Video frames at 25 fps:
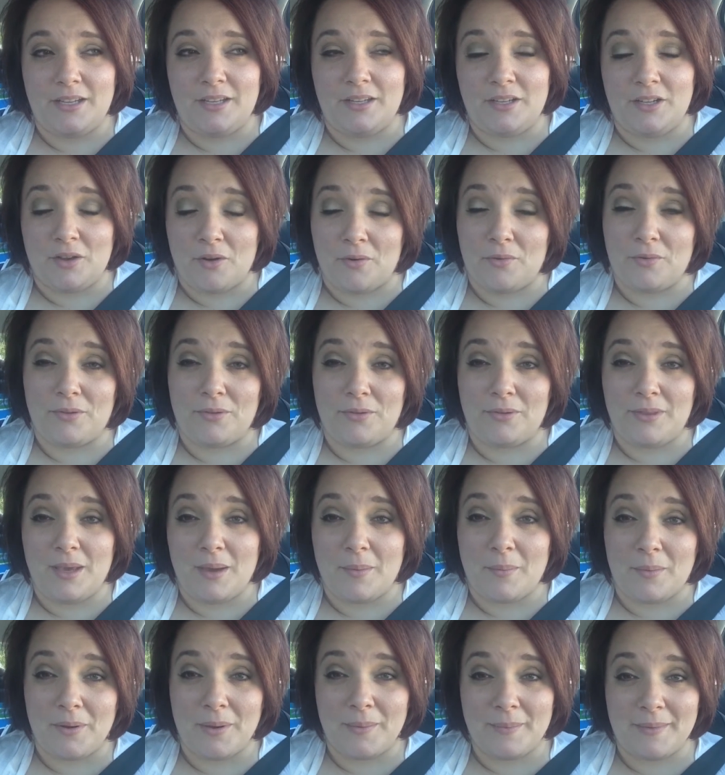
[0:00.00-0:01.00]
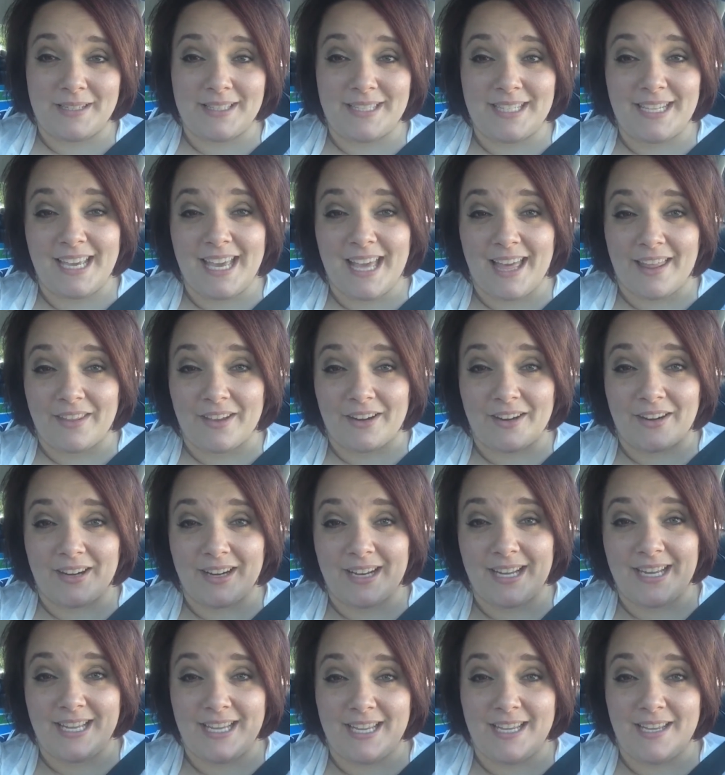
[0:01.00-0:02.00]
go through the appointment together.
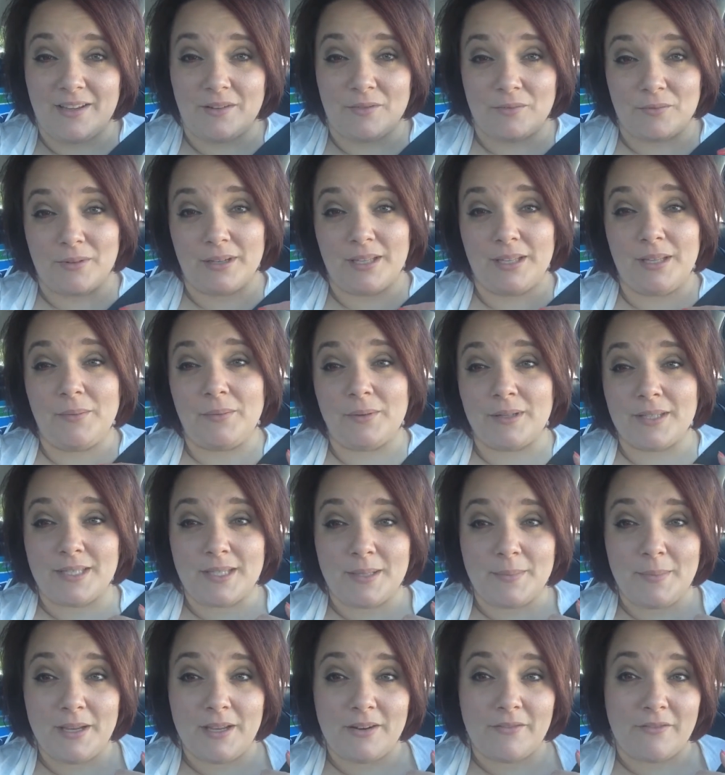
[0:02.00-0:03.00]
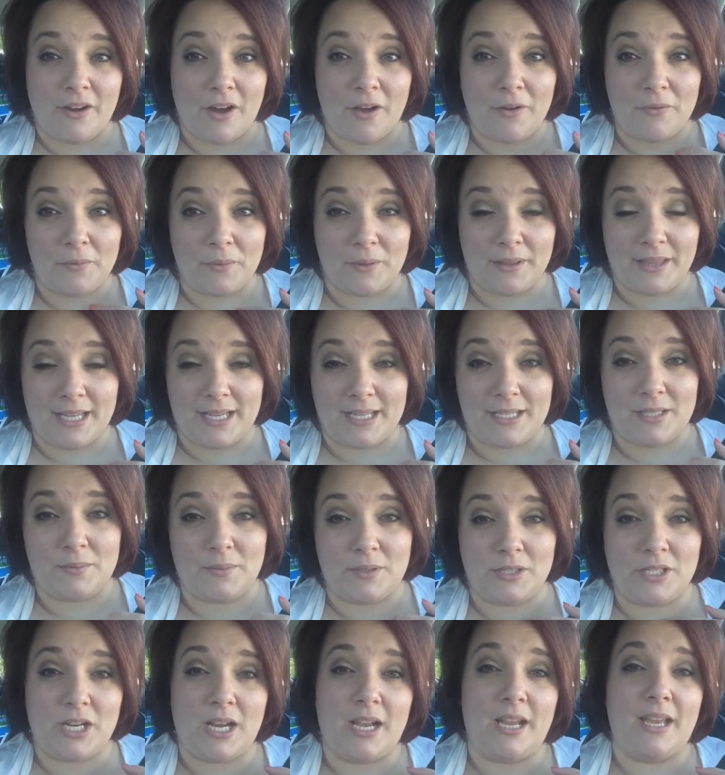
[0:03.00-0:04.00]
He really wants to be involved with this,
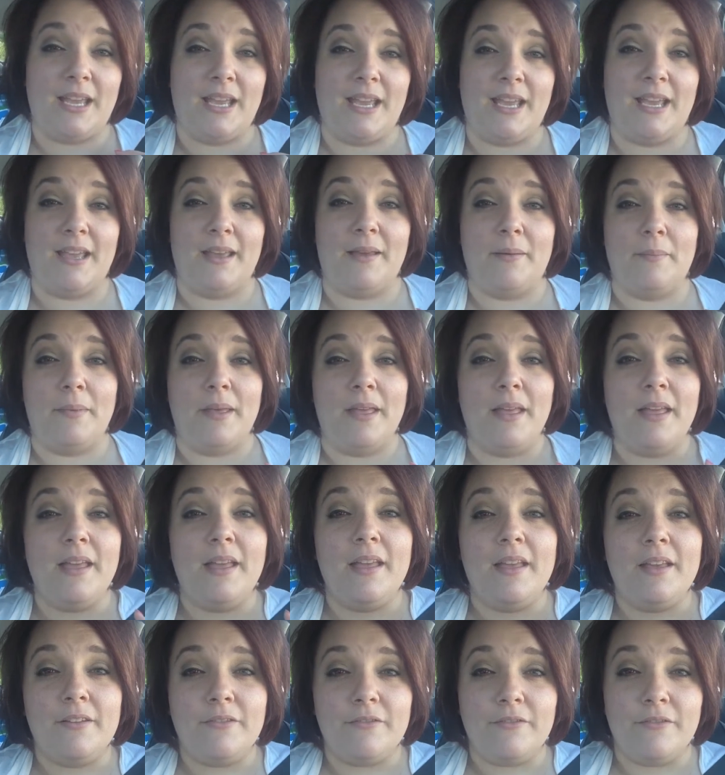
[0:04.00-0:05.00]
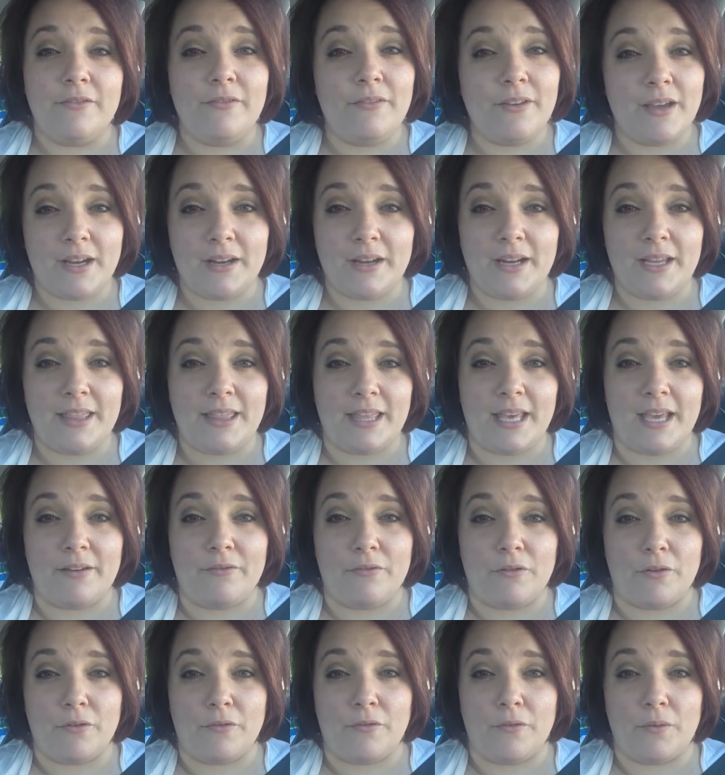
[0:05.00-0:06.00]
which I am very
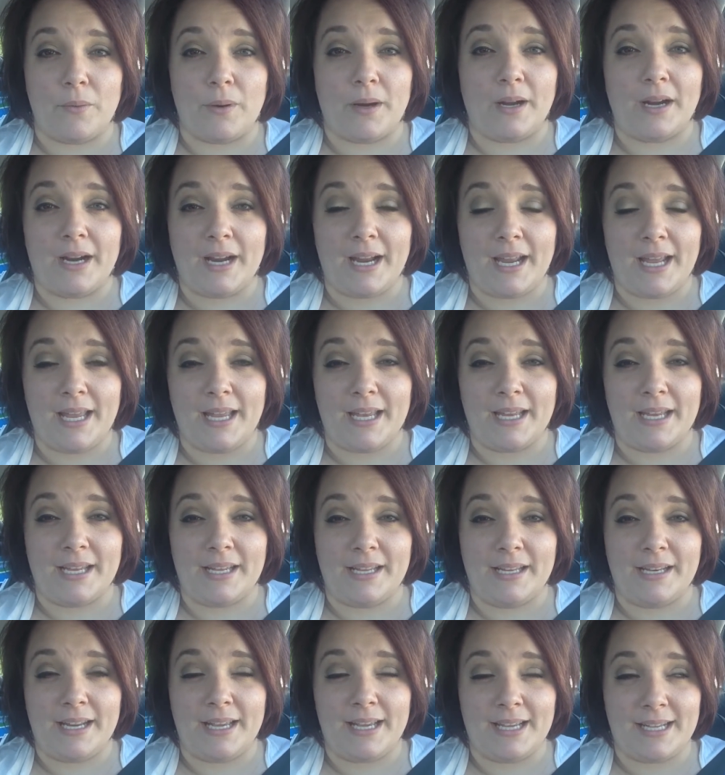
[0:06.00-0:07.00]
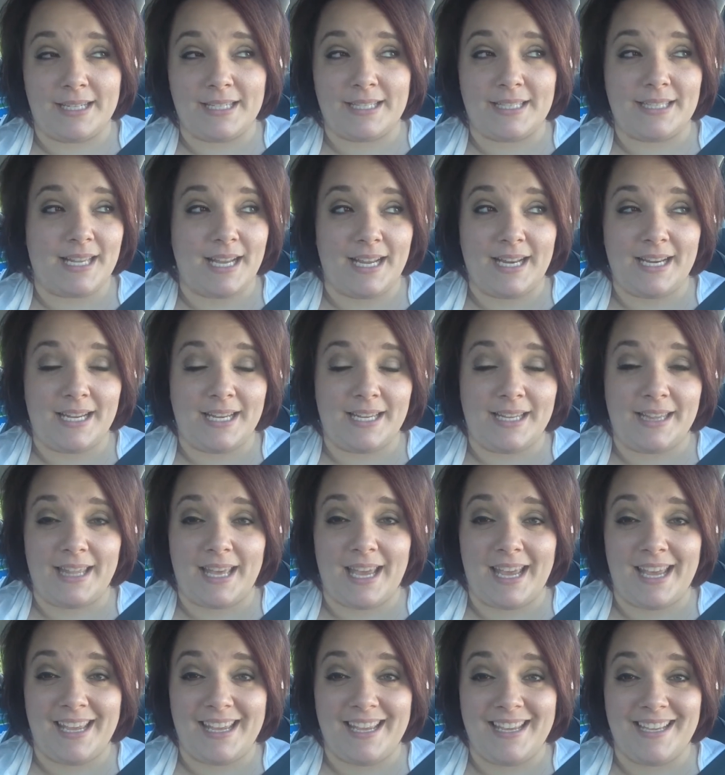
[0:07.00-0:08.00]
thankful for and excited
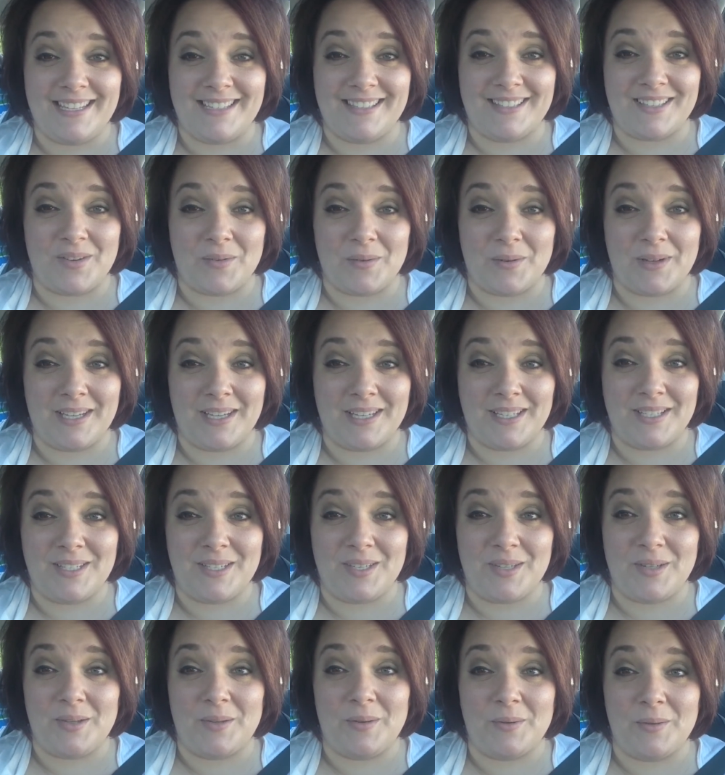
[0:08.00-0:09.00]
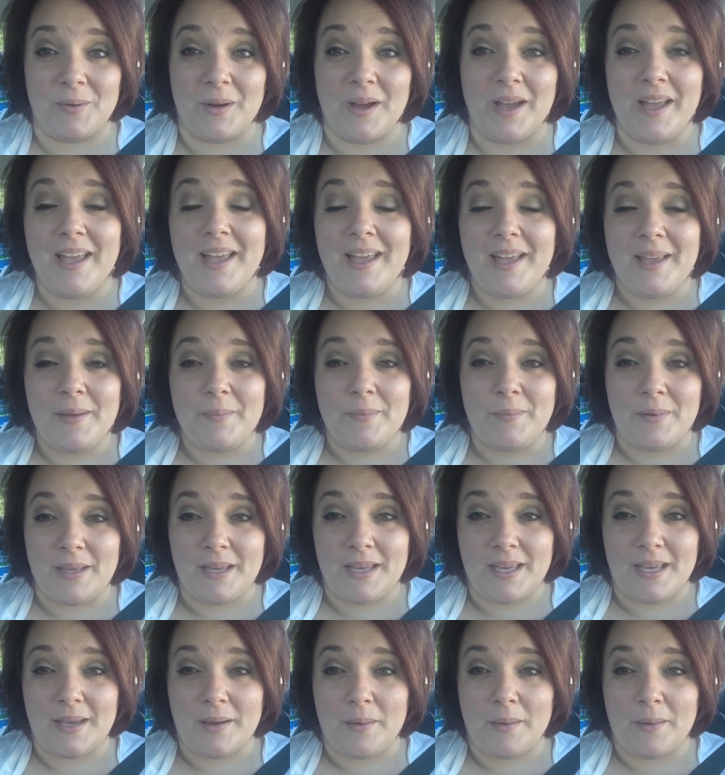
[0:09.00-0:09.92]
that he's going to be